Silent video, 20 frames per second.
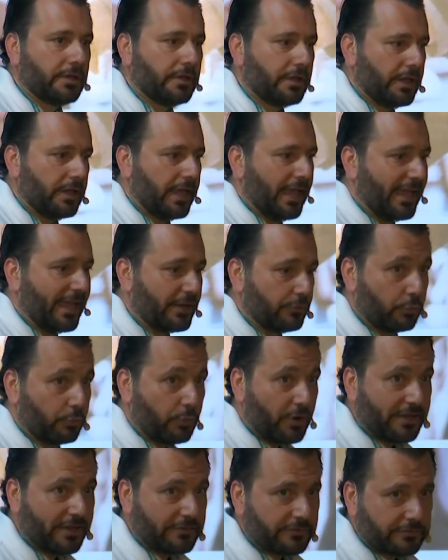
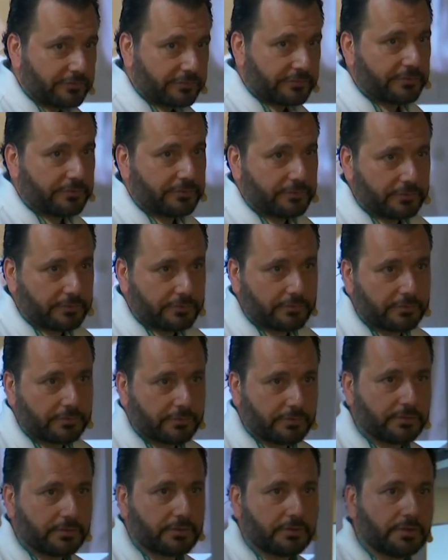in driving
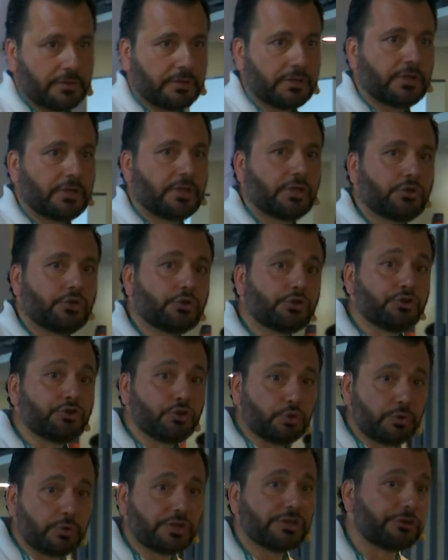that impact
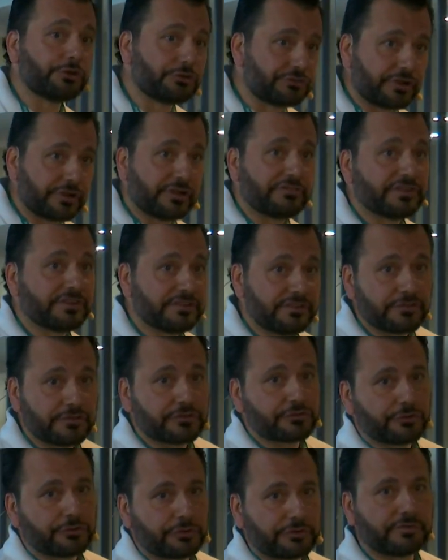for our customers
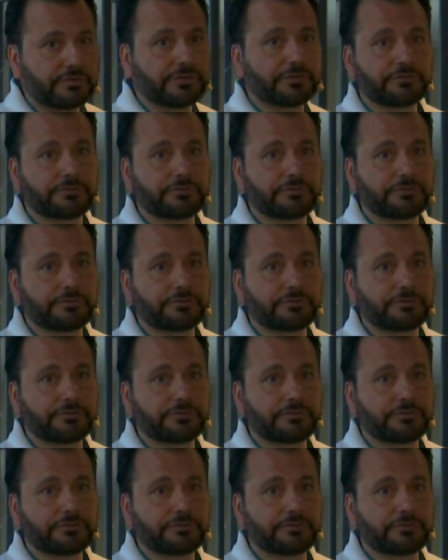only.